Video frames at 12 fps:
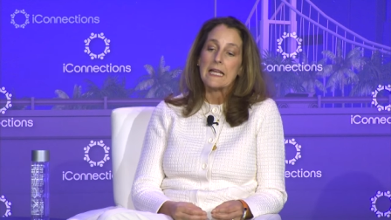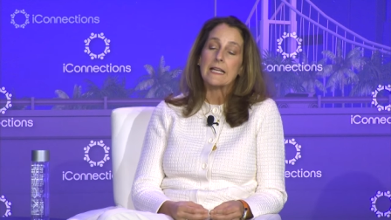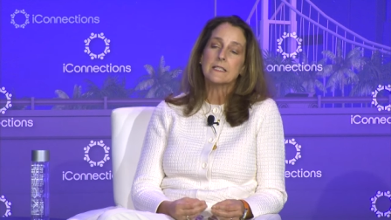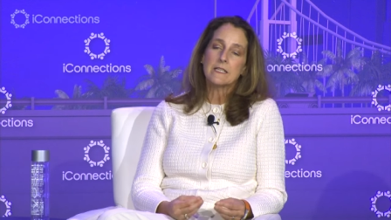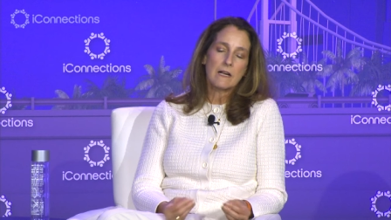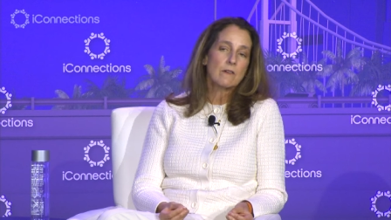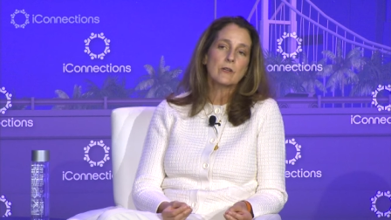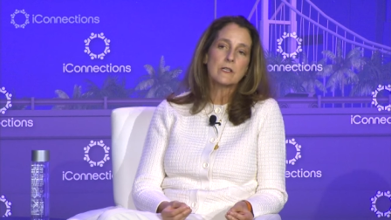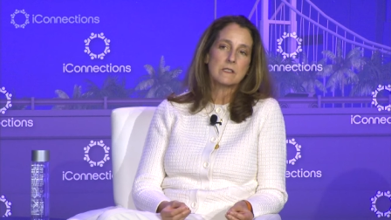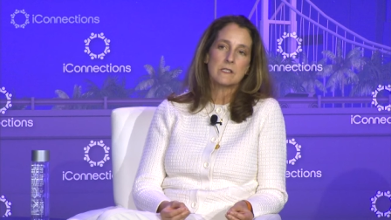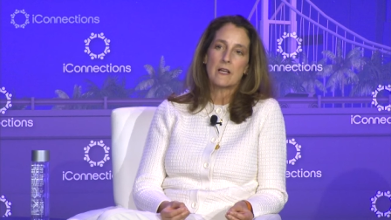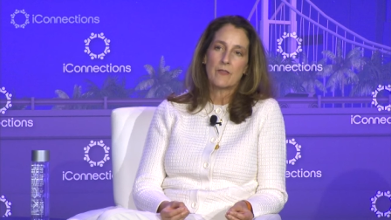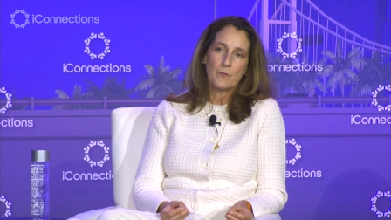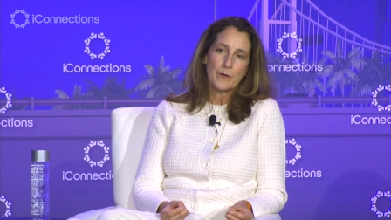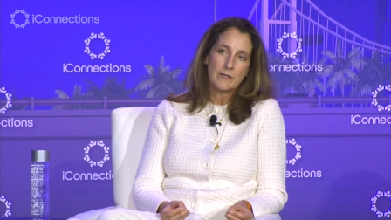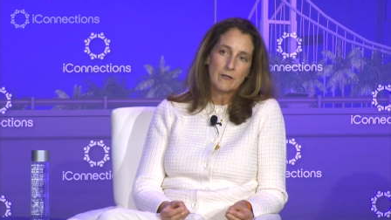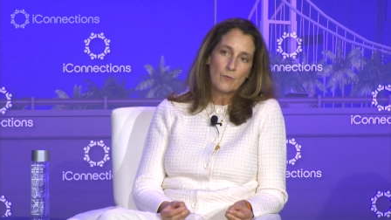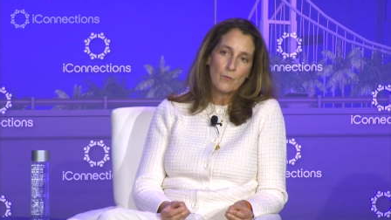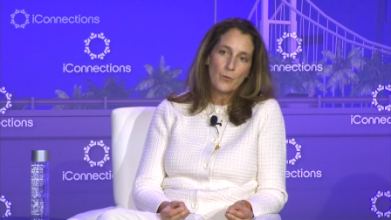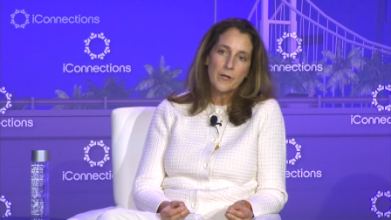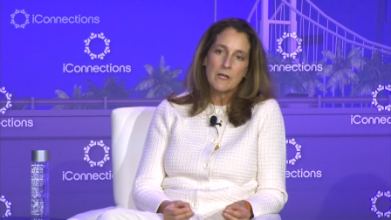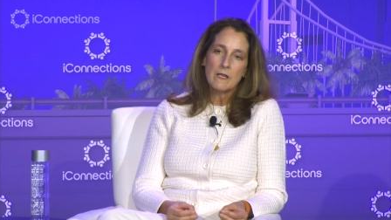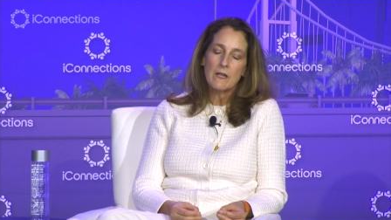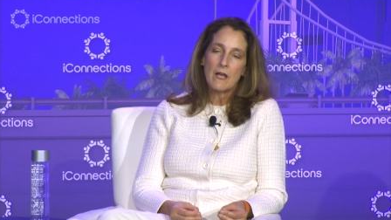Integrity is the other one.
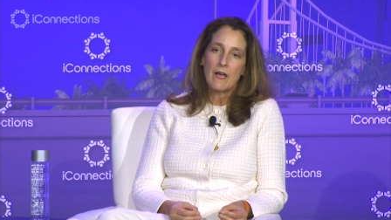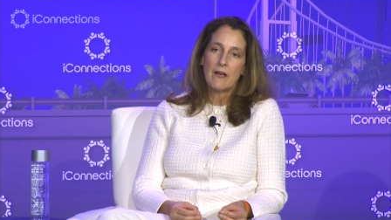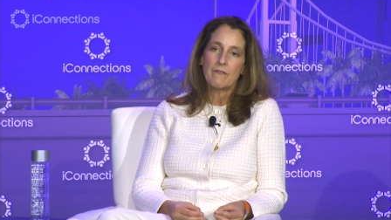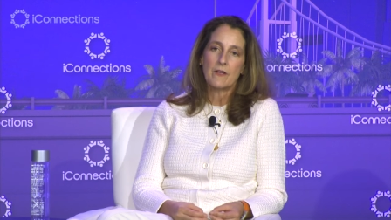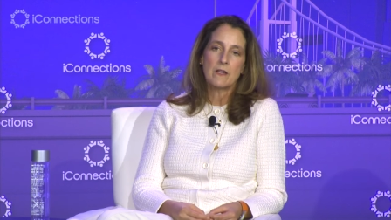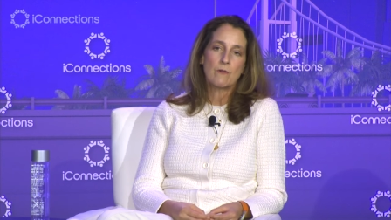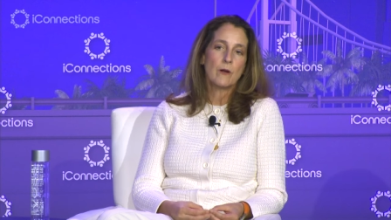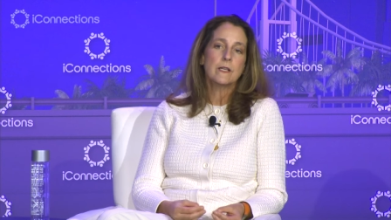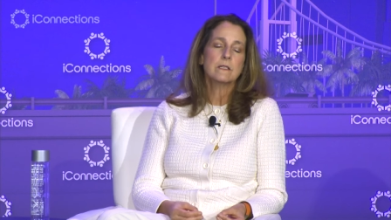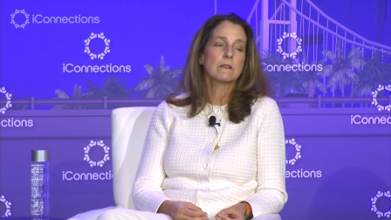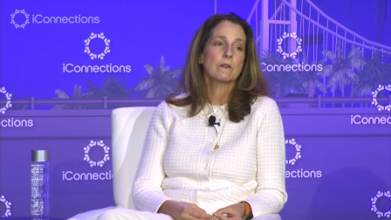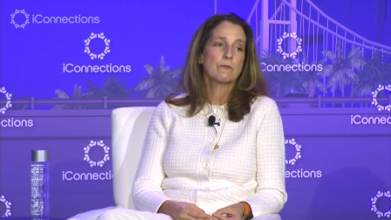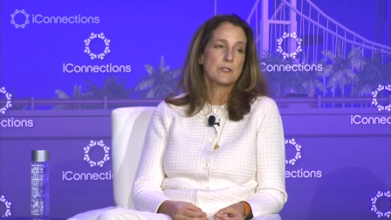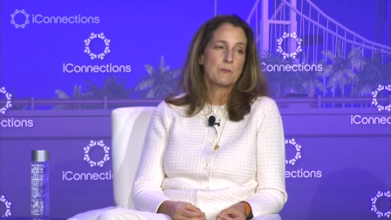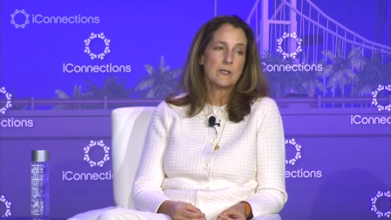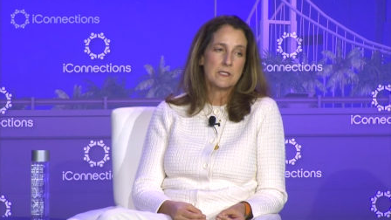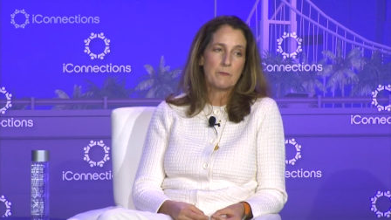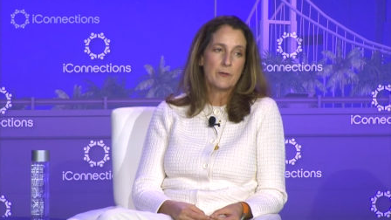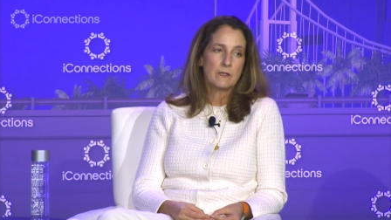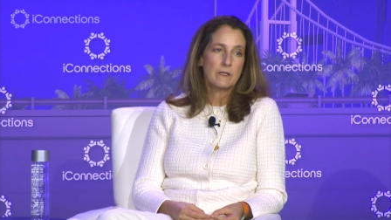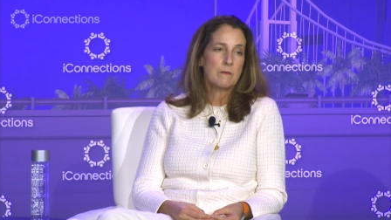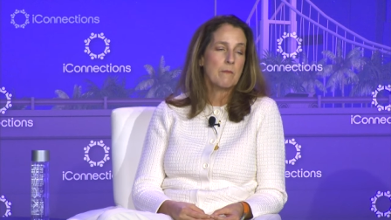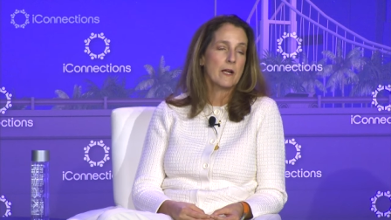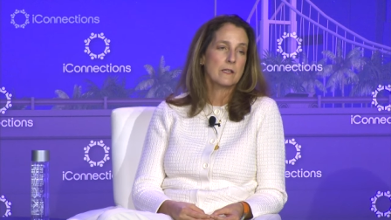We have a great deal of
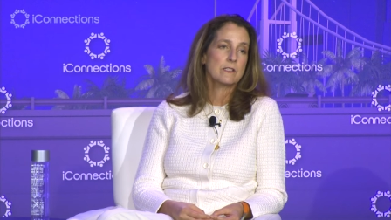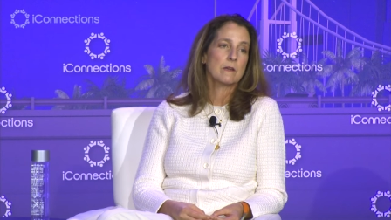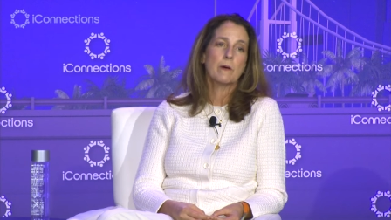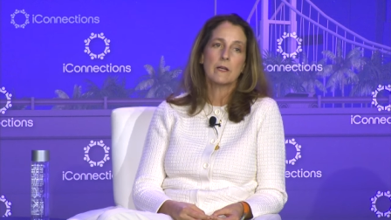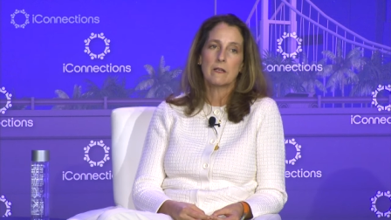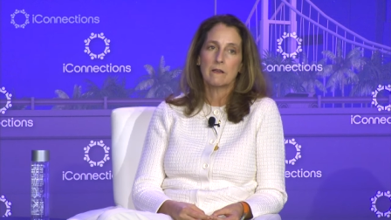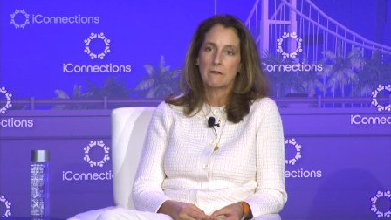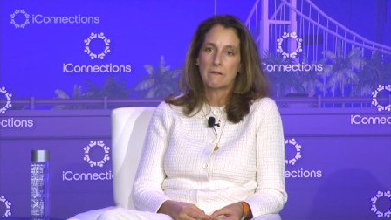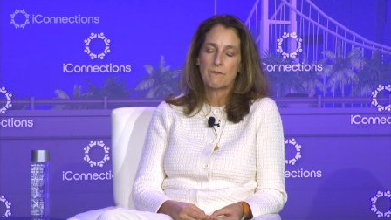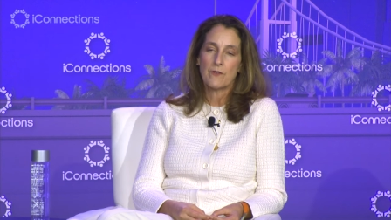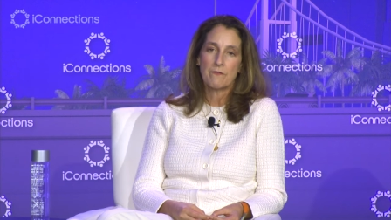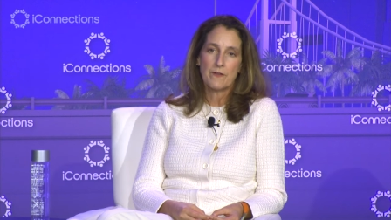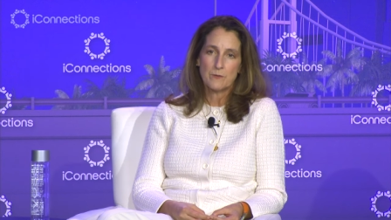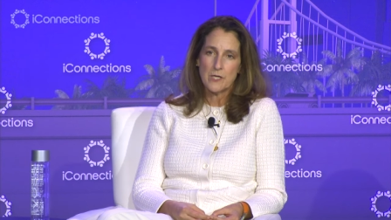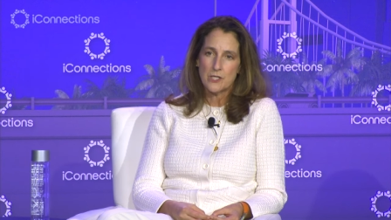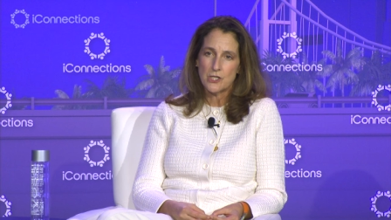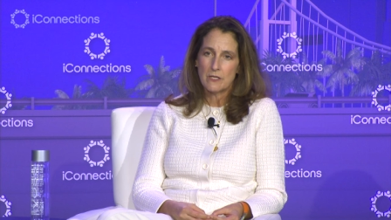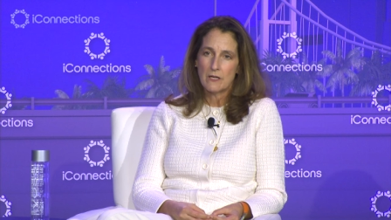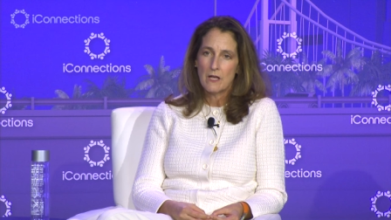responsibility managing money for the foundation.